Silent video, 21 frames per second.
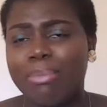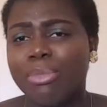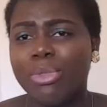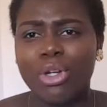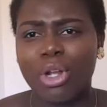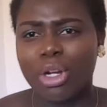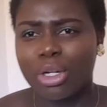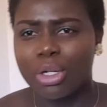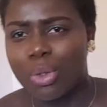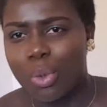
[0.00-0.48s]

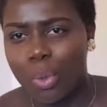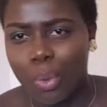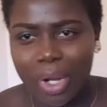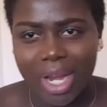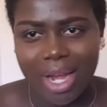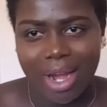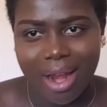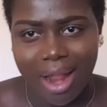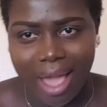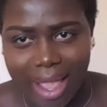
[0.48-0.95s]
am not
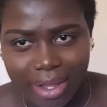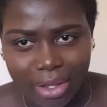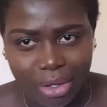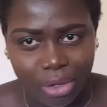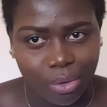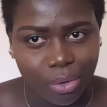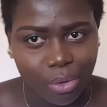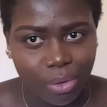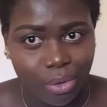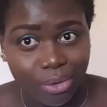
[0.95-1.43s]
looking
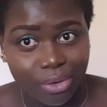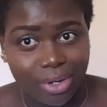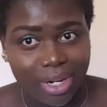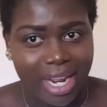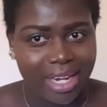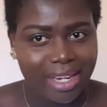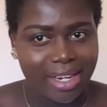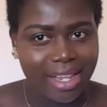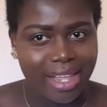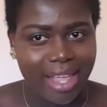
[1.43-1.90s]
like you know
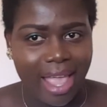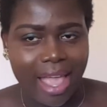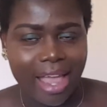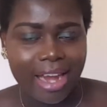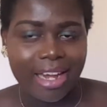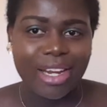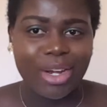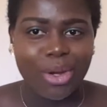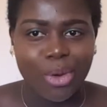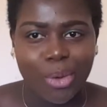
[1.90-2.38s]
that
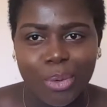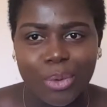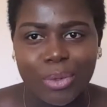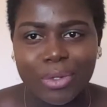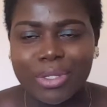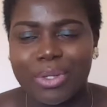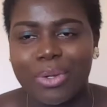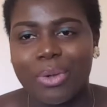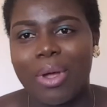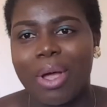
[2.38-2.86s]
girly
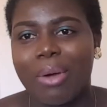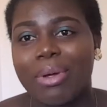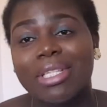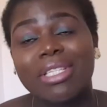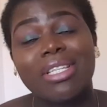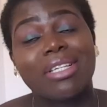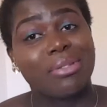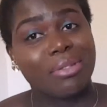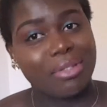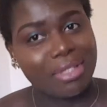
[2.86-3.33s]
look so i wanted